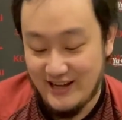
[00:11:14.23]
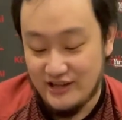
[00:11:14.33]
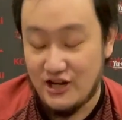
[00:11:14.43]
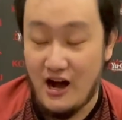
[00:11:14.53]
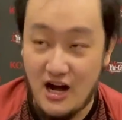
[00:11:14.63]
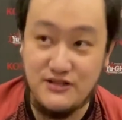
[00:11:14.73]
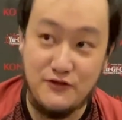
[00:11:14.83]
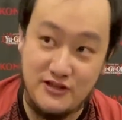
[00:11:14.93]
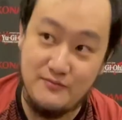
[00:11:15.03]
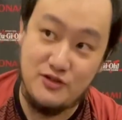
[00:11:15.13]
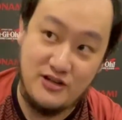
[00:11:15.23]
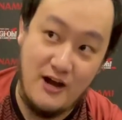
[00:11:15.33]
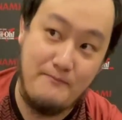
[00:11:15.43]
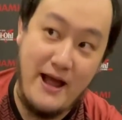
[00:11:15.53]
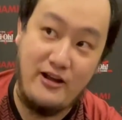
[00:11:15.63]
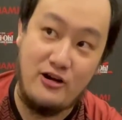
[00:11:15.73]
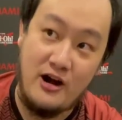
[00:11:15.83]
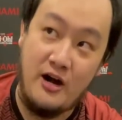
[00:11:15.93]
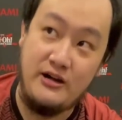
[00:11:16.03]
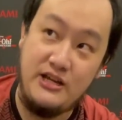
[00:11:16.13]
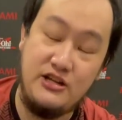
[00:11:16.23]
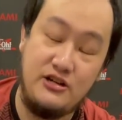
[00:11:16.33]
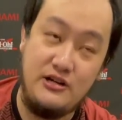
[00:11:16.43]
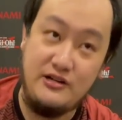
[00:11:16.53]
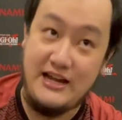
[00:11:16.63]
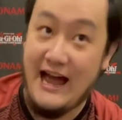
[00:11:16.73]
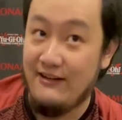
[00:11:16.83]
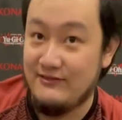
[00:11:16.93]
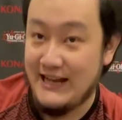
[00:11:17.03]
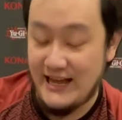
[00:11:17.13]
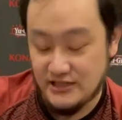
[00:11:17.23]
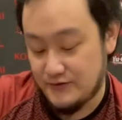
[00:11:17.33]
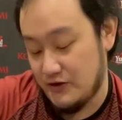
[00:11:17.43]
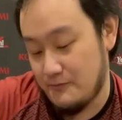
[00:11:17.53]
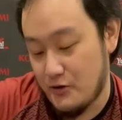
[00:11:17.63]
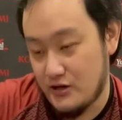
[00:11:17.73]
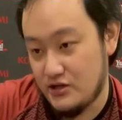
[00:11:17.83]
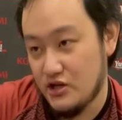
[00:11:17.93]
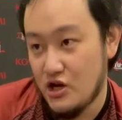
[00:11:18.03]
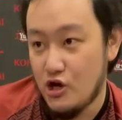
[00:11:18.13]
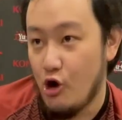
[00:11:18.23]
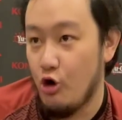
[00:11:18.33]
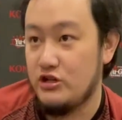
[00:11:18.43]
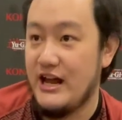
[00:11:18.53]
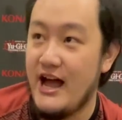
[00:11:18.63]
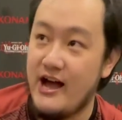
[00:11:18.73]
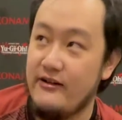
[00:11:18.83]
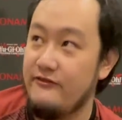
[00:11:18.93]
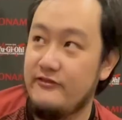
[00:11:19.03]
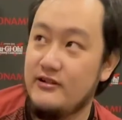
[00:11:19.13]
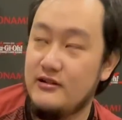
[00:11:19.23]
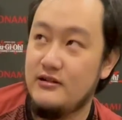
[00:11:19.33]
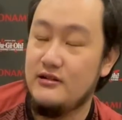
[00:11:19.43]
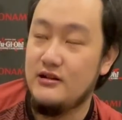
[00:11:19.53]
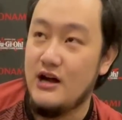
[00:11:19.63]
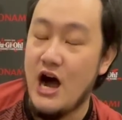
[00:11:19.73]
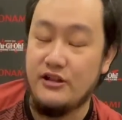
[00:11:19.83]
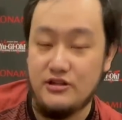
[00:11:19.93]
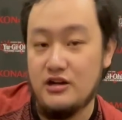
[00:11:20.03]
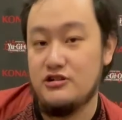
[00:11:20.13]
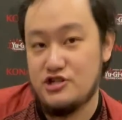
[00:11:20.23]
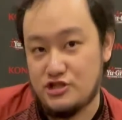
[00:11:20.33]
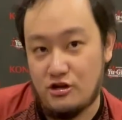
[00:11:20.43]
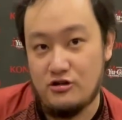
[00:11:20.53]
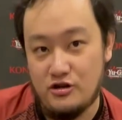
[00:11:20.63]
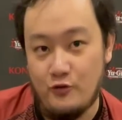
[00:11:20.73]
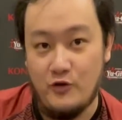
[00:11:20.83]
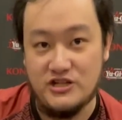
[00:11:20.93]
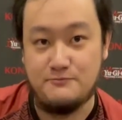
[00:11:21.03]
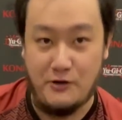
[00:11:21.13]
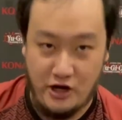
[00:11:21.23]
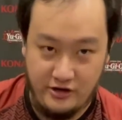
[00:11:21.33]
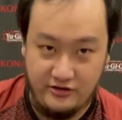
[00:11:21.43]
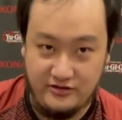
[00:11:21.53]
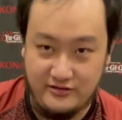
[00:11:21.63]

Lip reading: The odds for them to come back are either they have Lens for the book, or they have another starter with Birth.